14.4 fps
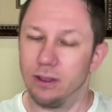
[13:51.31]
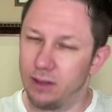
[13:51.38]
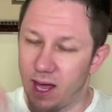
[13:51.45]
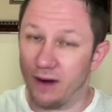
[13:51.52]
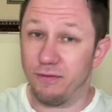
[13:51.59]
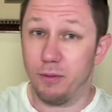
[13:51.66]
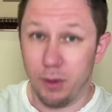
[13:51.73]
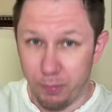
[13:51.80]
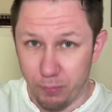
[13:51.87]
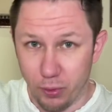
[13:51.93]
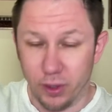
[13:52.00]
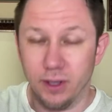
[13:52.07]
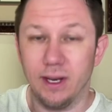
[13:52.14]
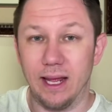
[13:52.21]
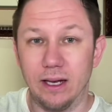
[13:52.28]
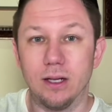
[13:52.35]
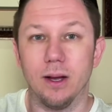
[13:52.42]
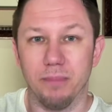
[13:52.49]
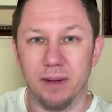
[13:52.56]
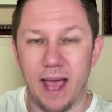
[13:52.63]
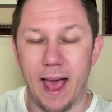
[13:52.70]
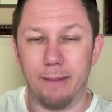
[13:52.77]
A lot of them are putting
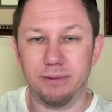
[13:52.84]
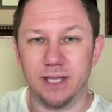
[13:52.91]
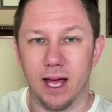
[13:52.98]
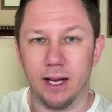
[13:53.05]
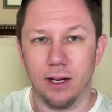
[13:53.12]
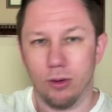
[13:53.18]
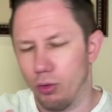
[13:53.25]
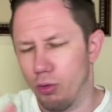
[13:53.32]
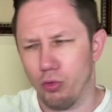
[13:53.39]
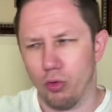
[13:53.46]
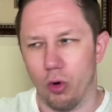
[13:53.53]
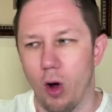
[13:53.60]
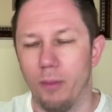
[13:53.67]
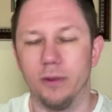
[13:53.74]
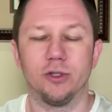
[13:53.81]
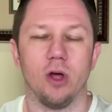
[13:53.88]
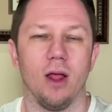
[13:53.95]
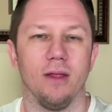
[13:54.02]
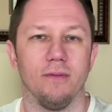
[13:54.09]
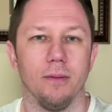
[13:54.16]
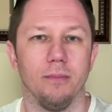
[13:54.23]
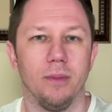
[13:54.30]
income caps on it, or almost
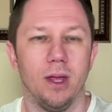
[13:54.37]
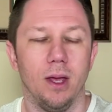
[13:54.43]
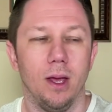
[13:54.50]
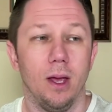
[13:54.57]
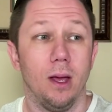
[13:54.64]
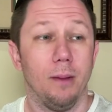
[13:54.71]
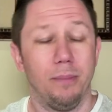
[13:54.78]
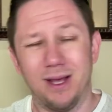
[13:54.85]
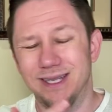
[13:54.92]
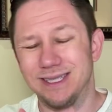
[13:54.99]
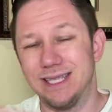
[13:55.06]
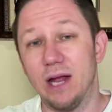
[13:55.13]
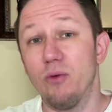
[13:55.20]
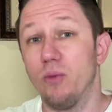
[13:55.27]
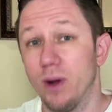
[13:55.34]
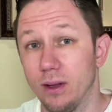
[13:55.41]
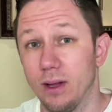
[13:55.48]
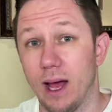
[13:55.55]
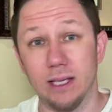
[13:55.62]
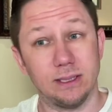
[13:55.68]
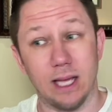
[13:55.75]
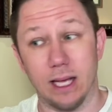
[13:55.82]
all of them, because they
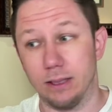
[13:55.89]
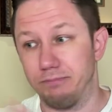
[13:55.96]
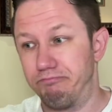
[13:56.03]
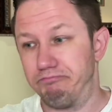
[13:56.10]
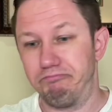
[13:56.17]
realize that,